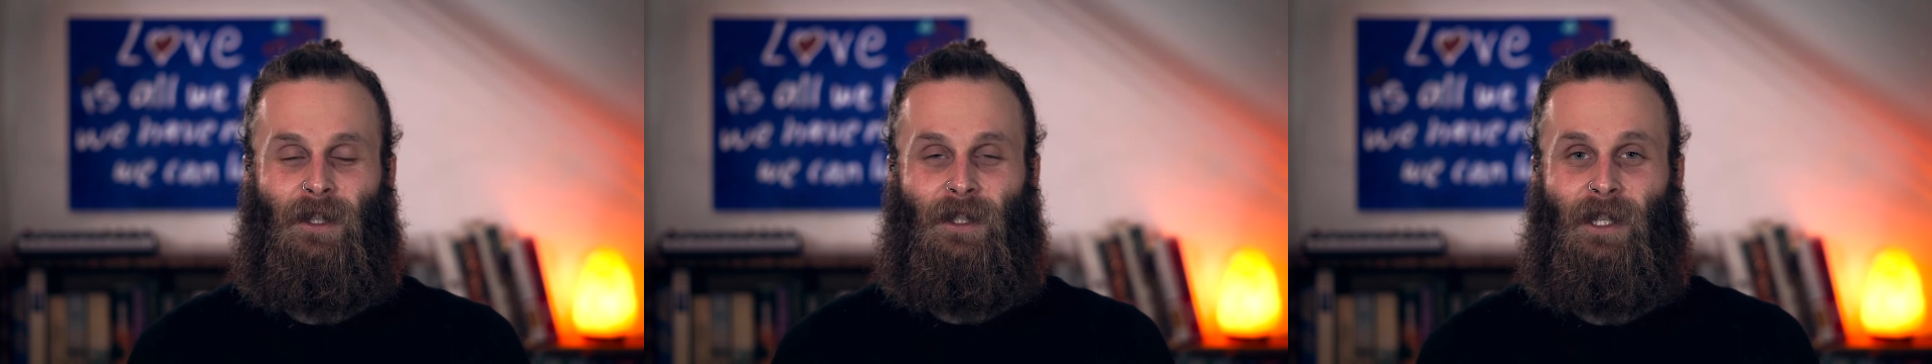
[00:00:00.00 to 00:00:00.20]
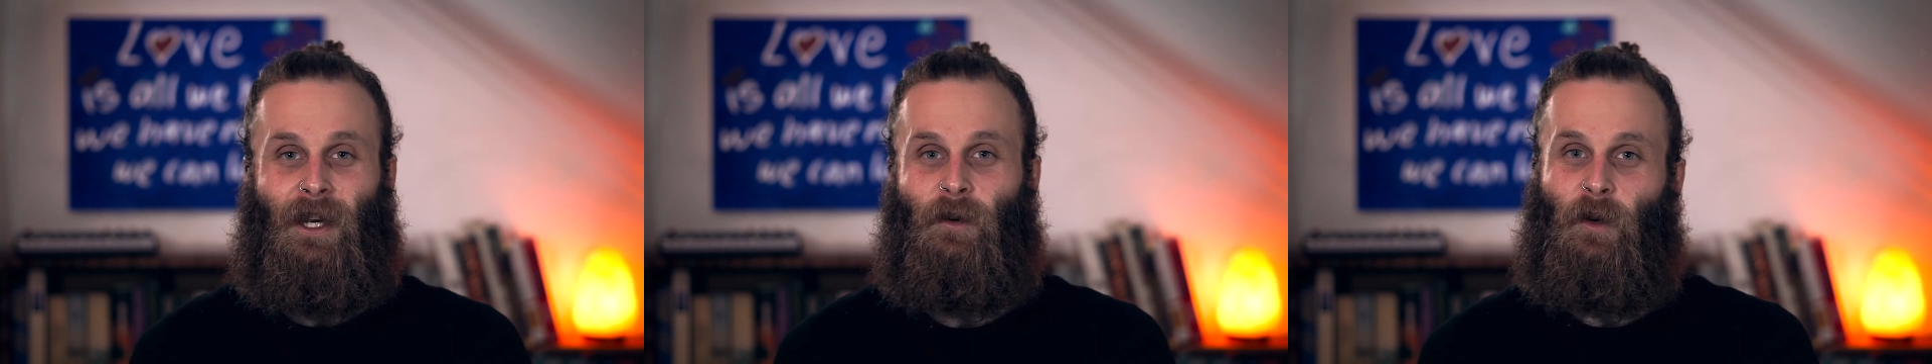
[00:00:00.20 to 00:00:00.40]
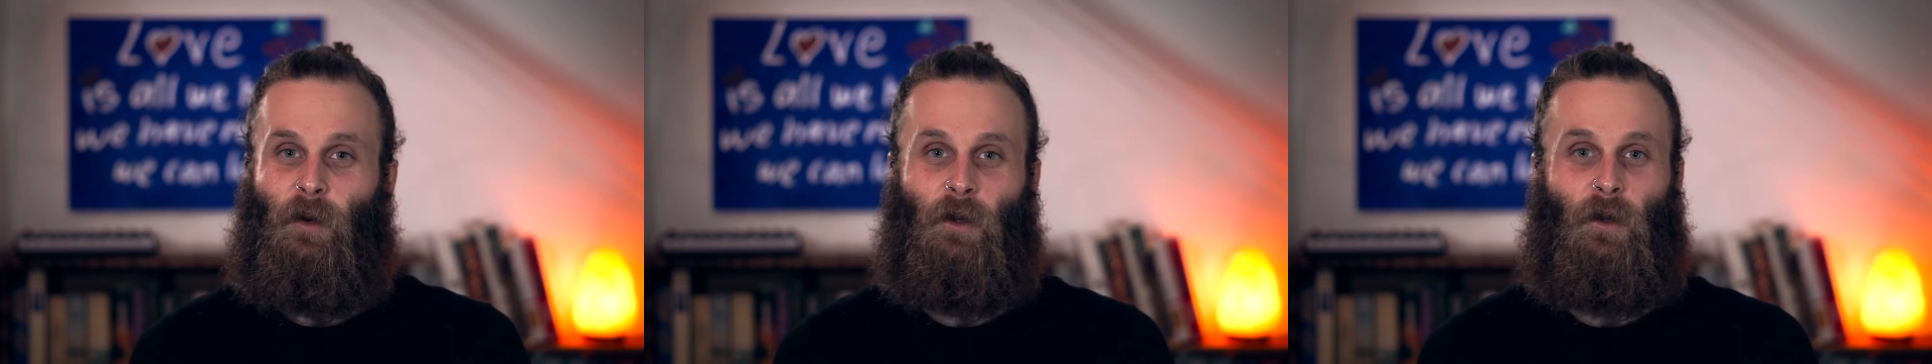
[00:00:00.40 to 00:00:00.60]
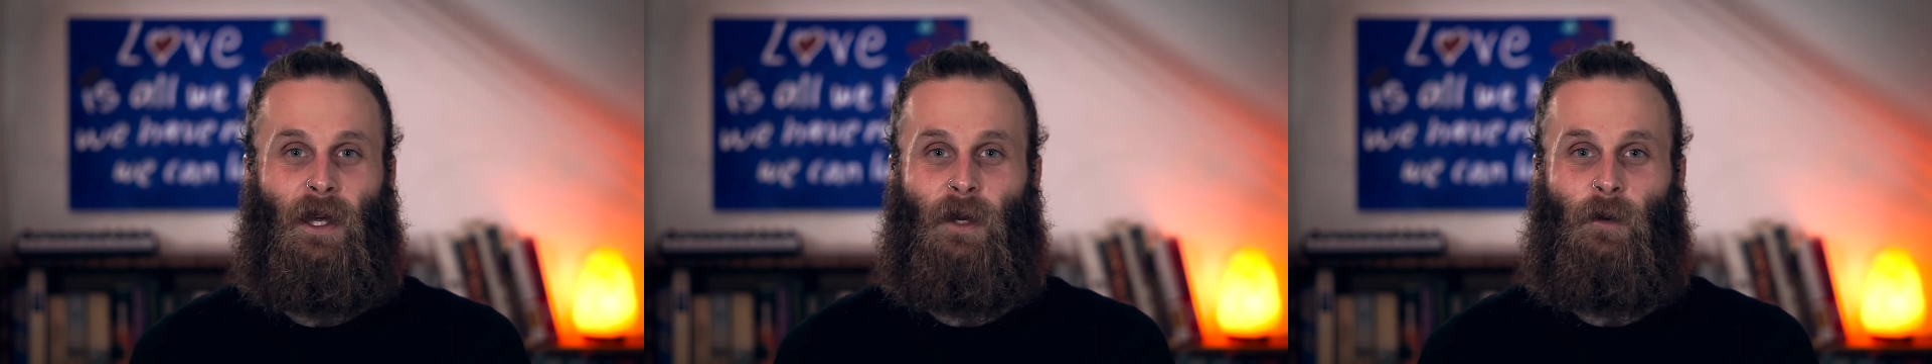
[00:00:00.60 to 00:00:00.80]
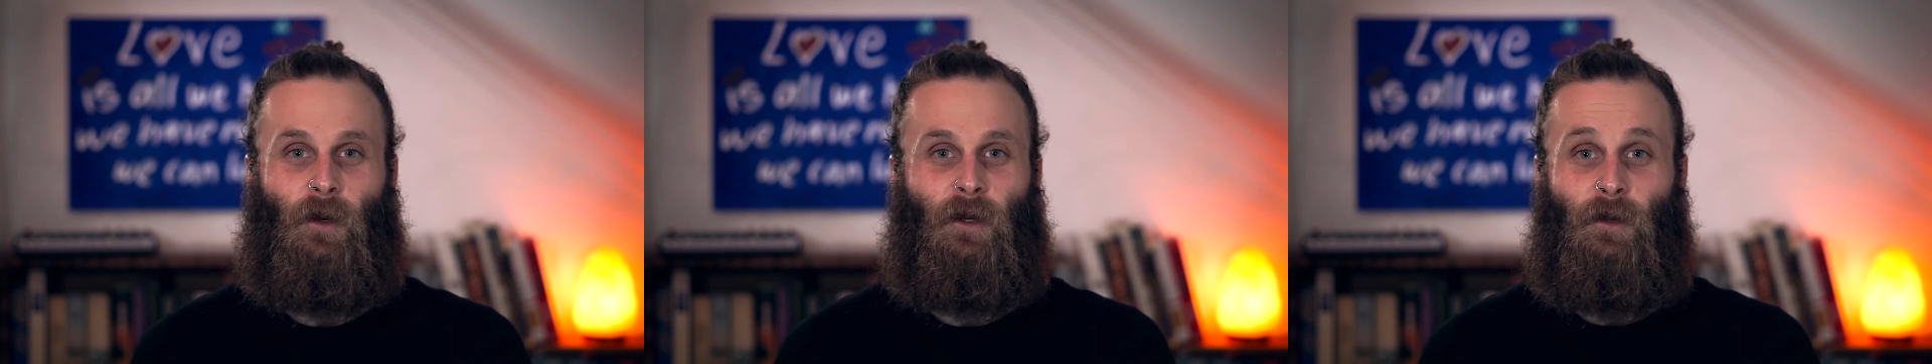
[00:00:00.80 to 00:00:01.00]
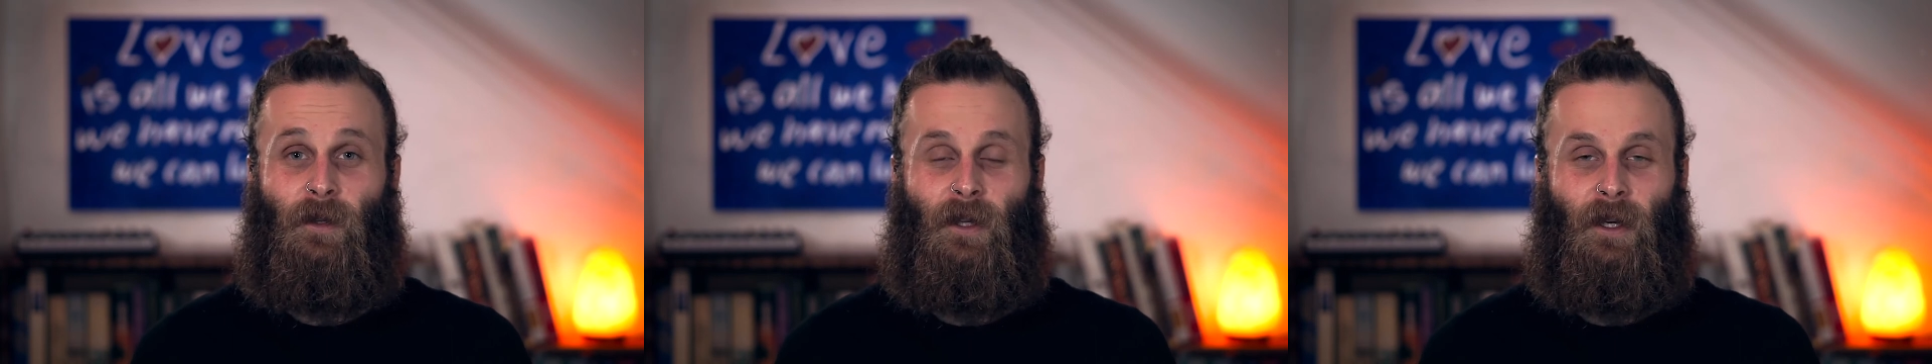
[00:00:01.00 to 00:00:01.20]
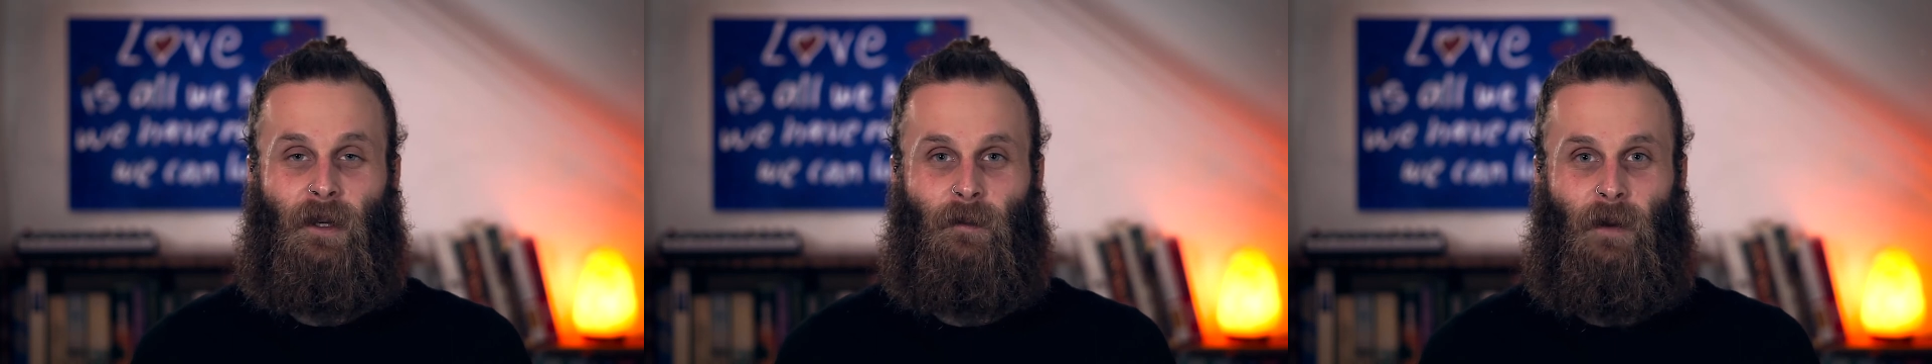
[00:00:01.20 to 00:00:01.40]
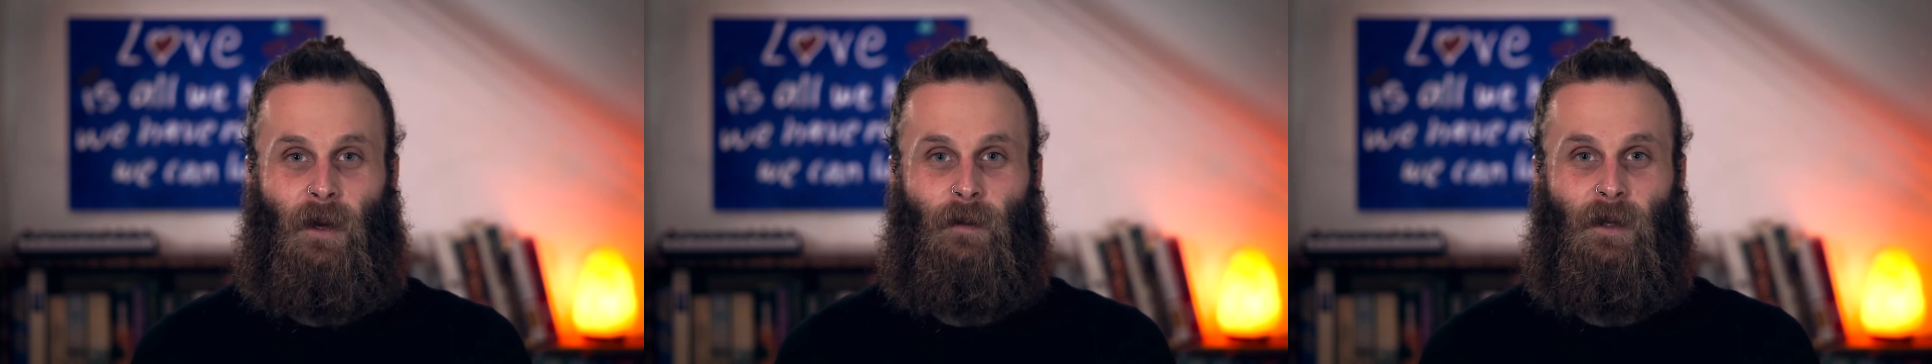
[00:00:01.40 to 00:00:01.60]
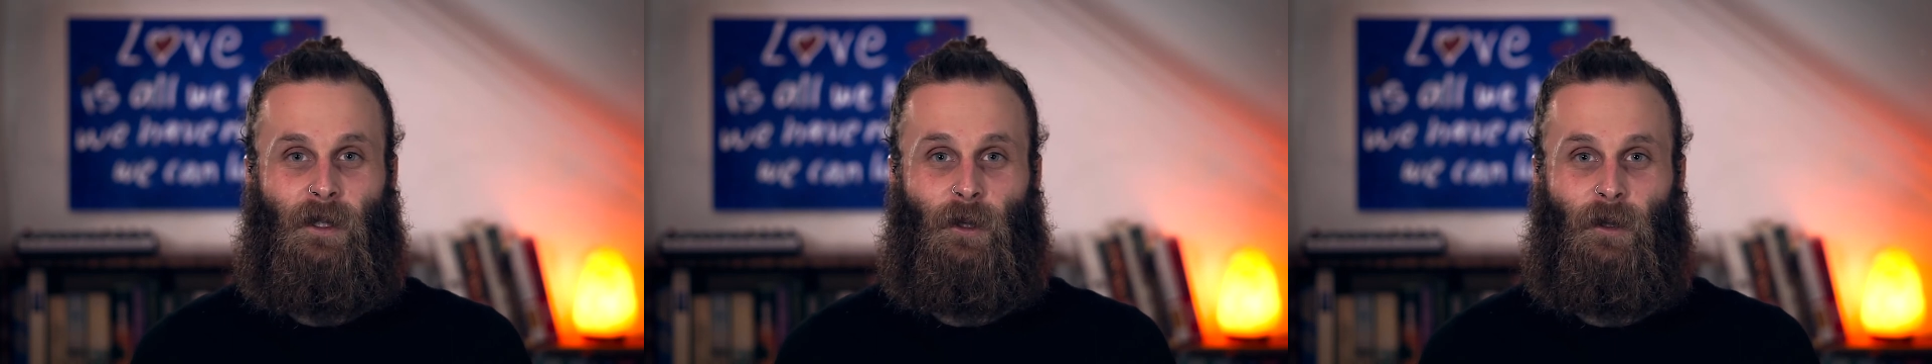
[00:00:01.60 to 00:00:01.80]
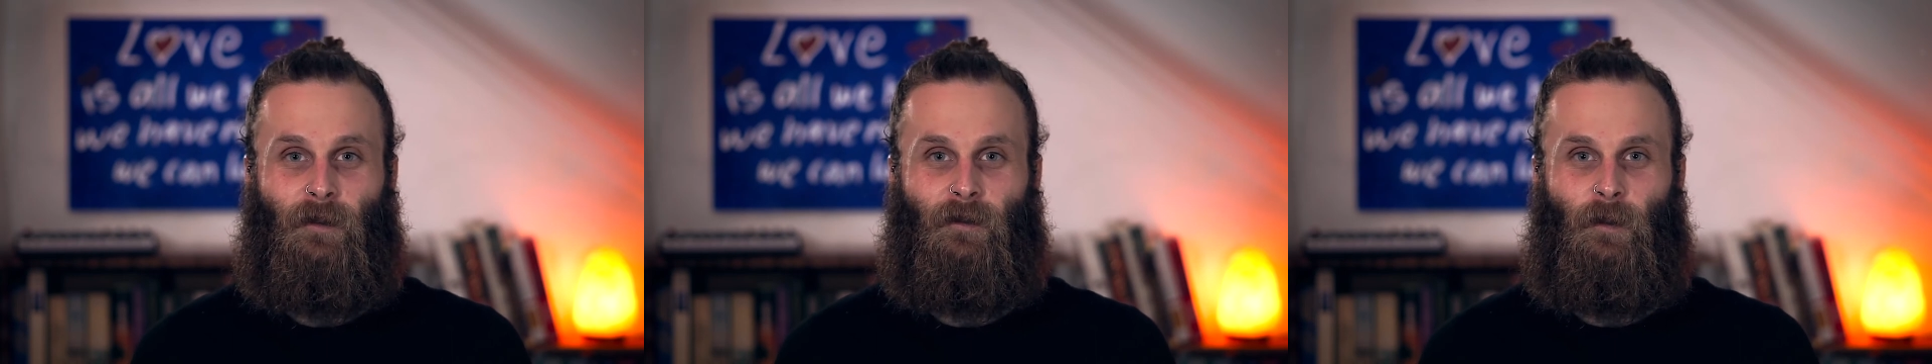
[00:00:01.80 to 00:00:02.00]
share it with anyone you think may be
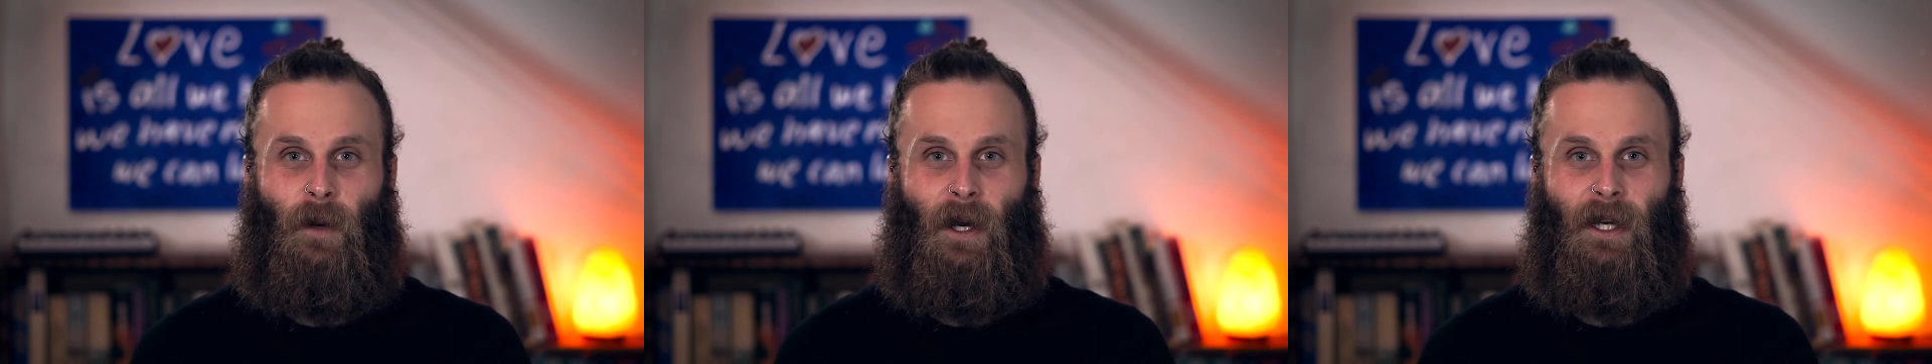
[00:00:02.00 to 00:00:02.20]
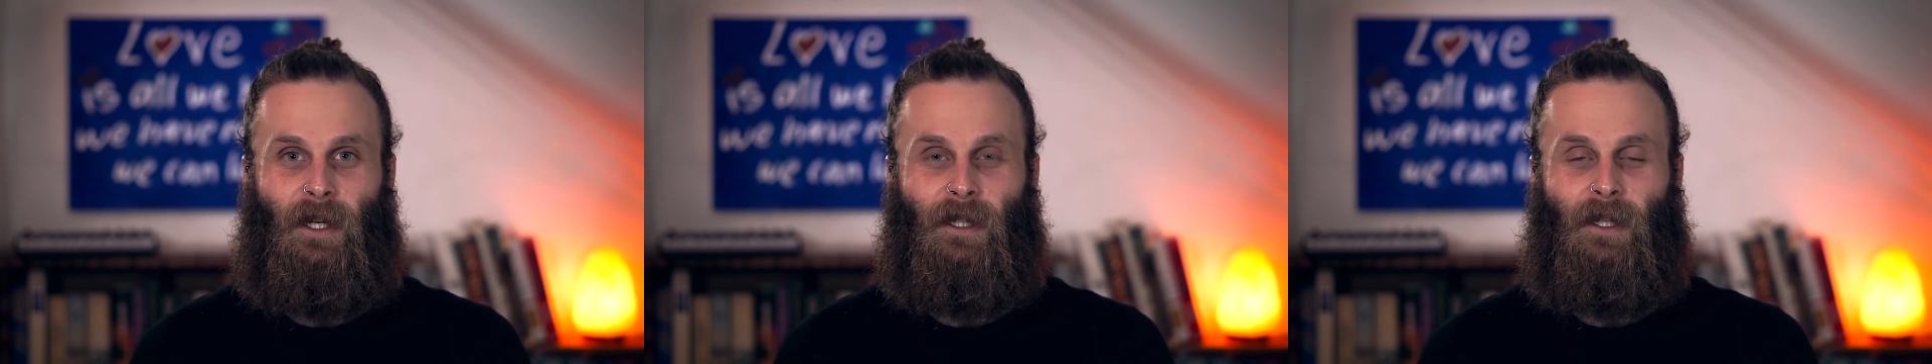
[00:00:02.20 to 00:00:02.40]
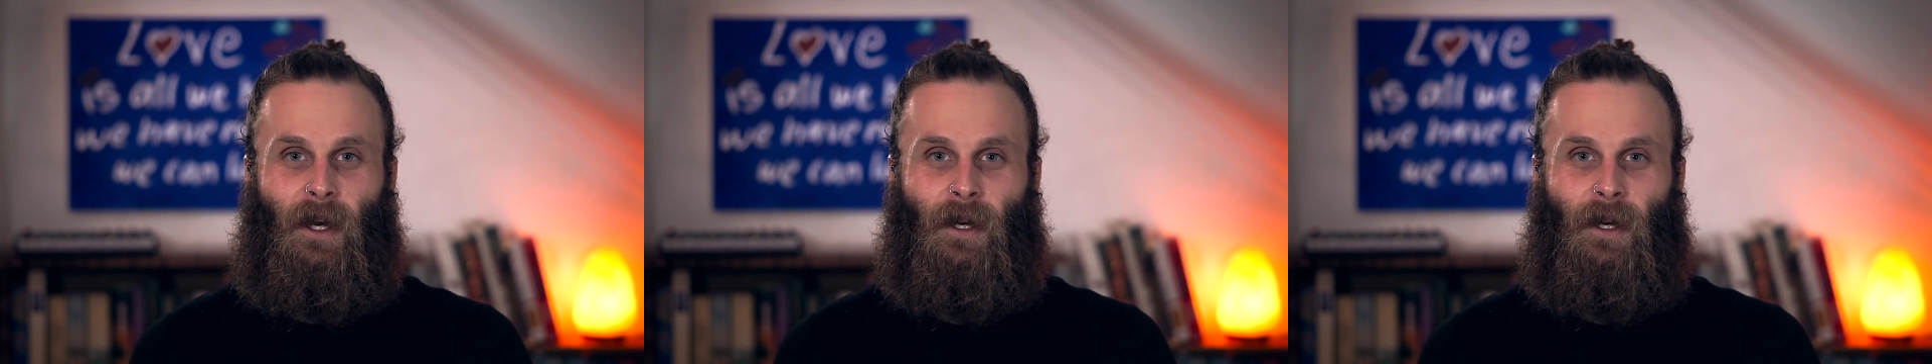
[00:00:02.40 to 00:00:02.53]
served by it,